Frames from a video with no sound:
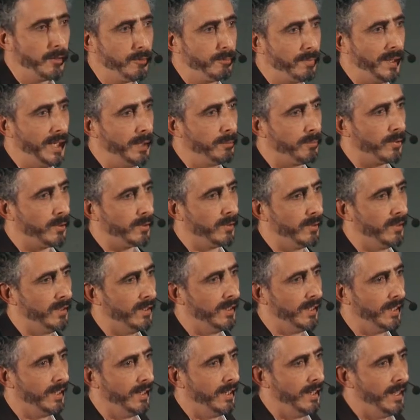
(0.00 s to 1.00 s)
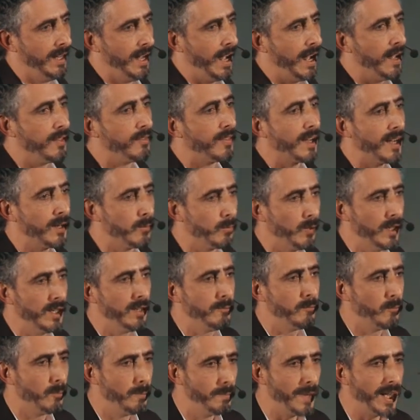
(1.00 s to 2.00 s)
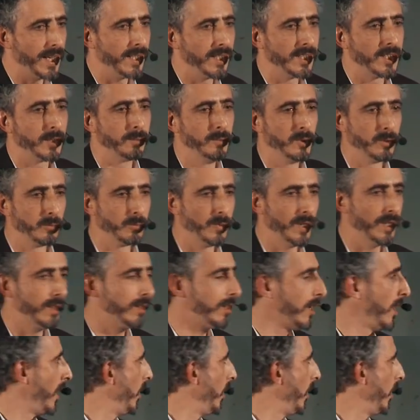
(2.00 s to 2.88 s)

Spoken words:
of people, and then with management, with the